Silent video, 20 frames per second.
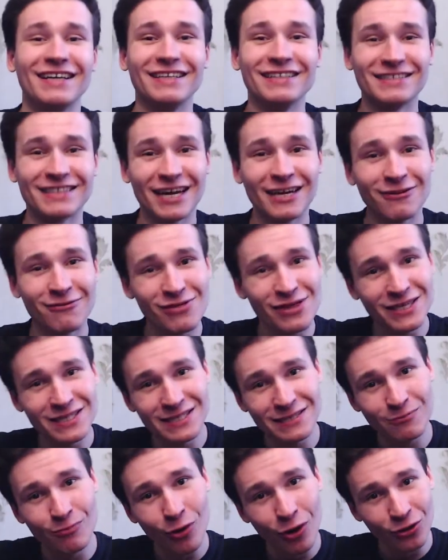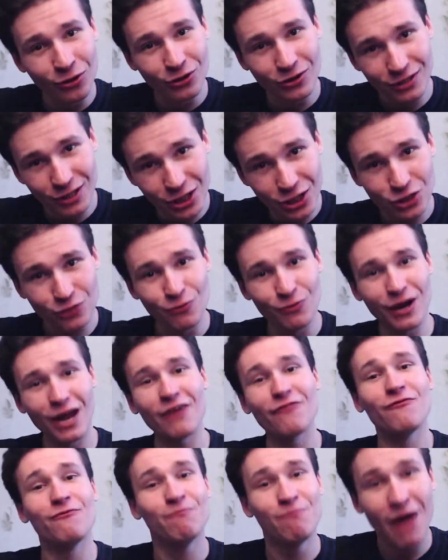inside of this smaller niche we
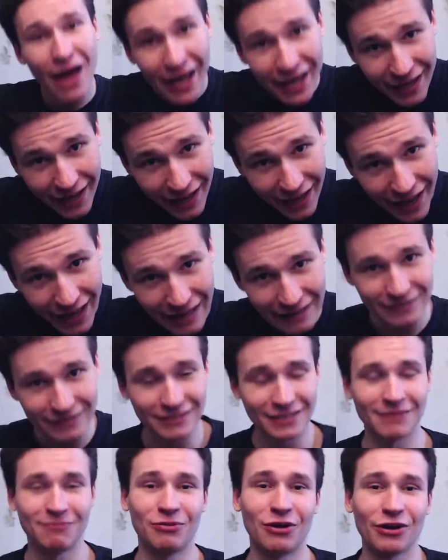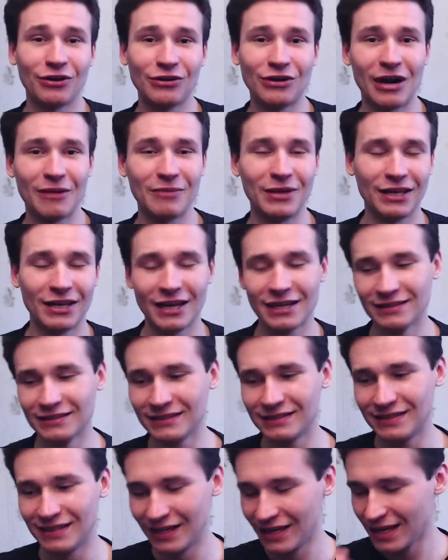have back-end programming, and
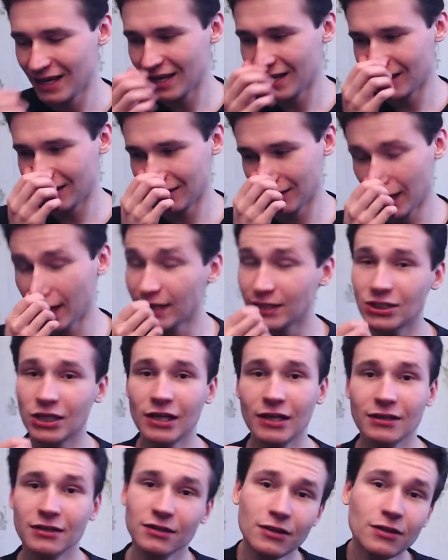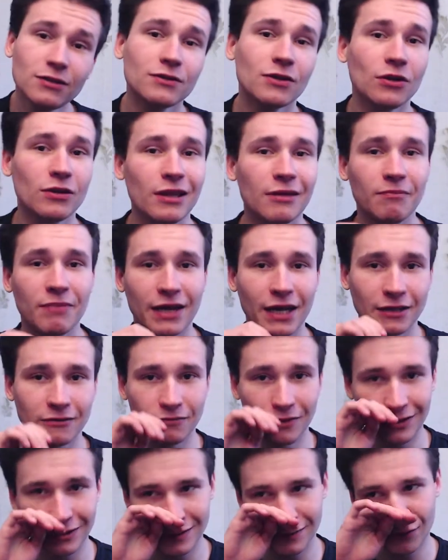uh, actually not only back-end,
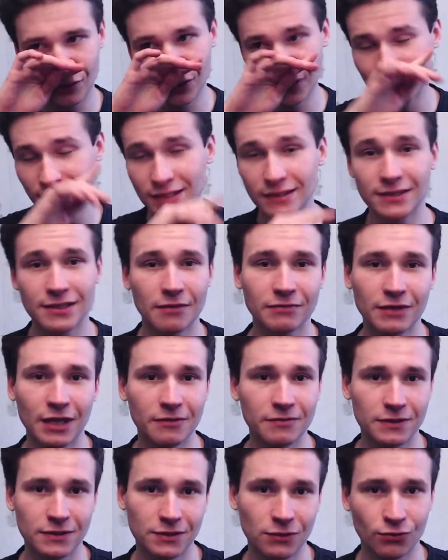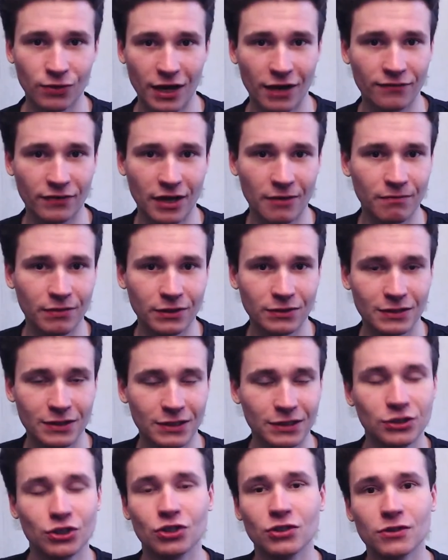because front-end sometimes sometimes so have
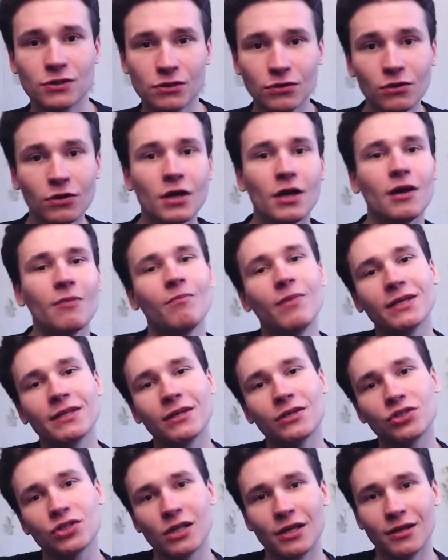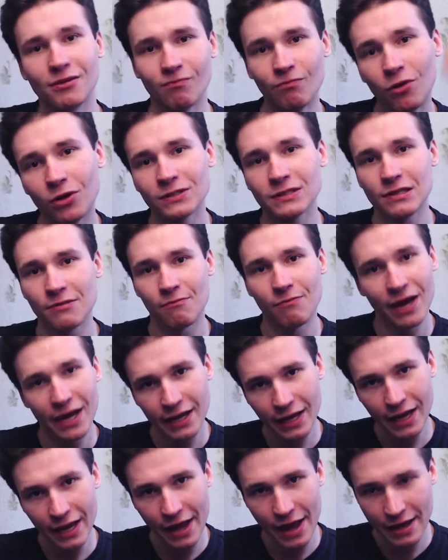competitions too, but actually mostly
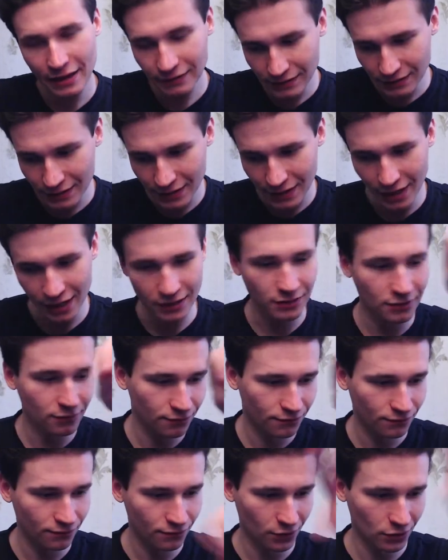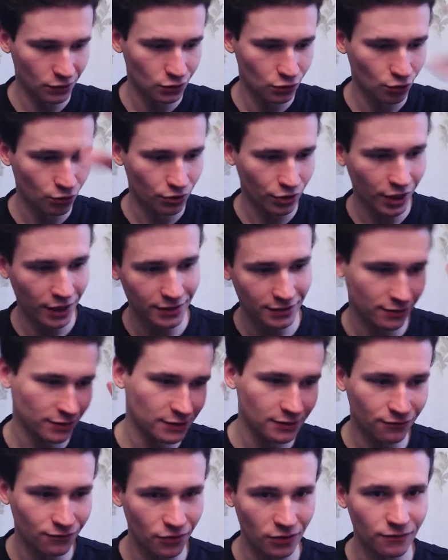back-end, kind of uh, to create
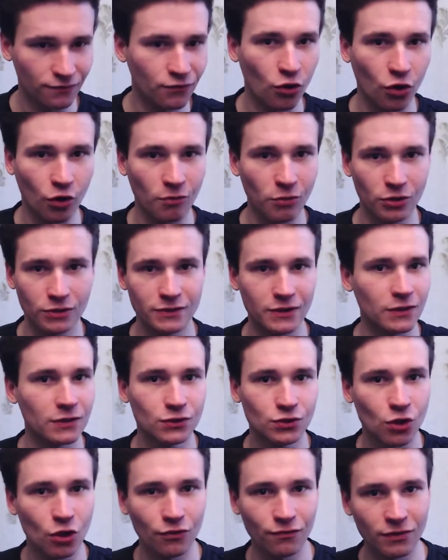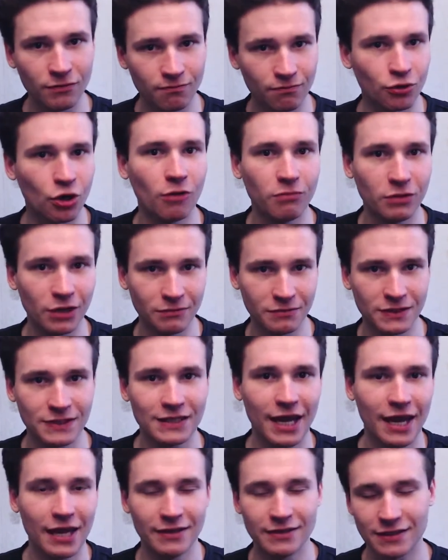different formals and solving problems,
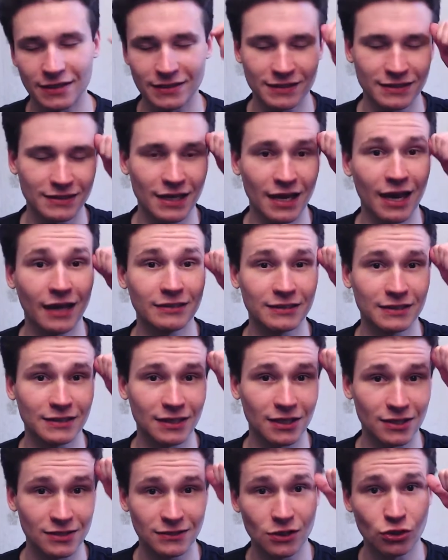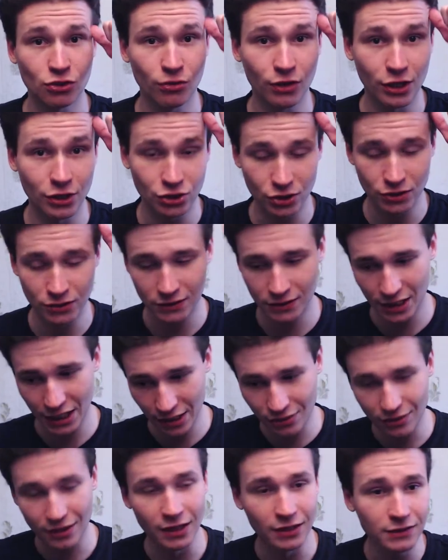cases and uh, situations,
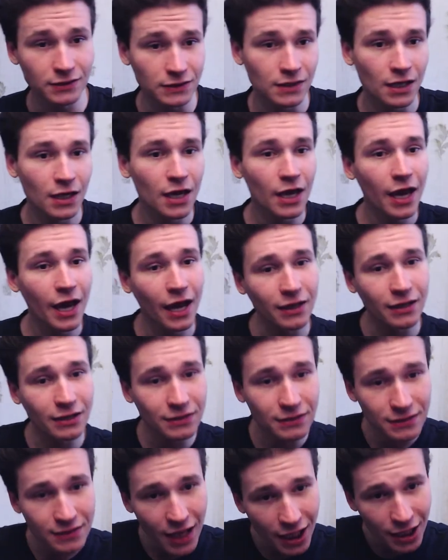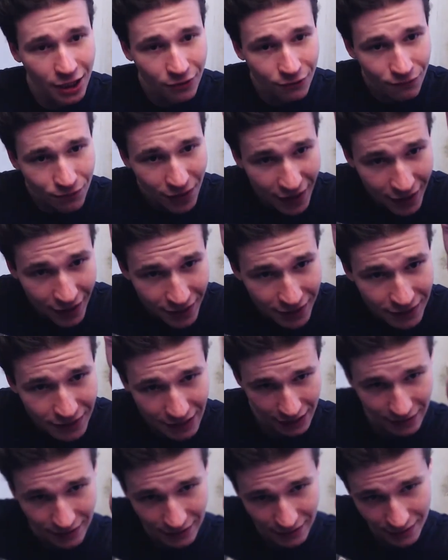things. And inside of it,
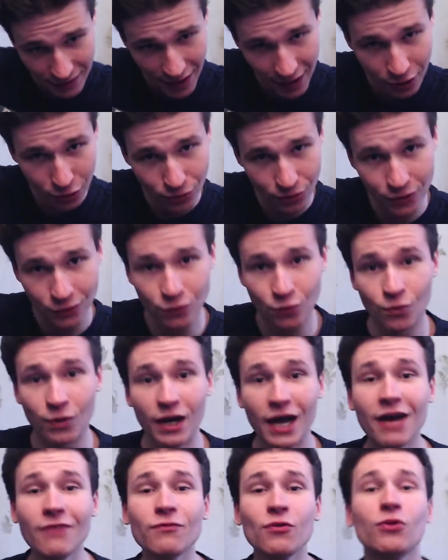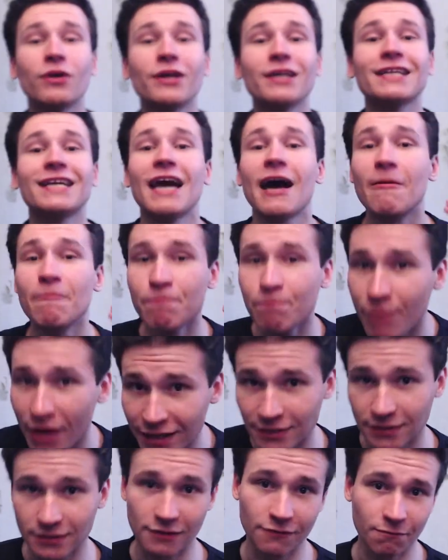inside of it, we have already
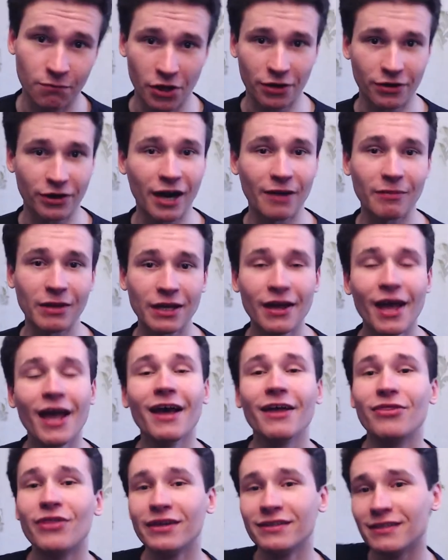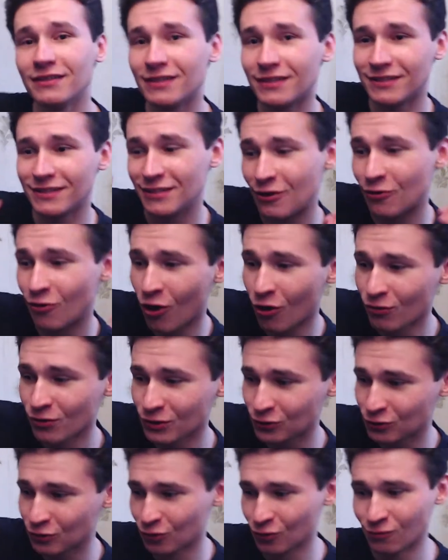competitive programming, that it is
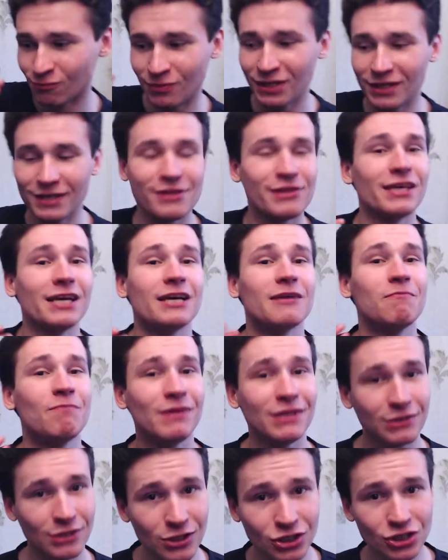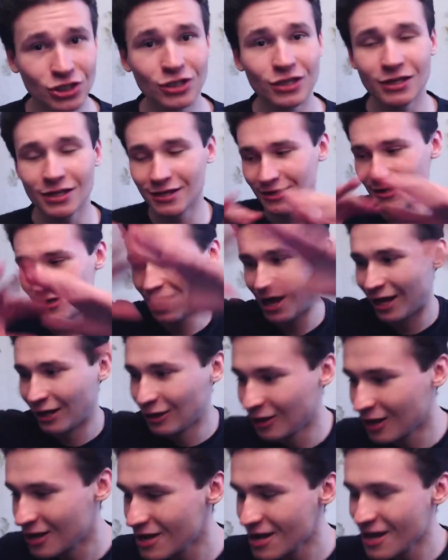going to be the competition uh, al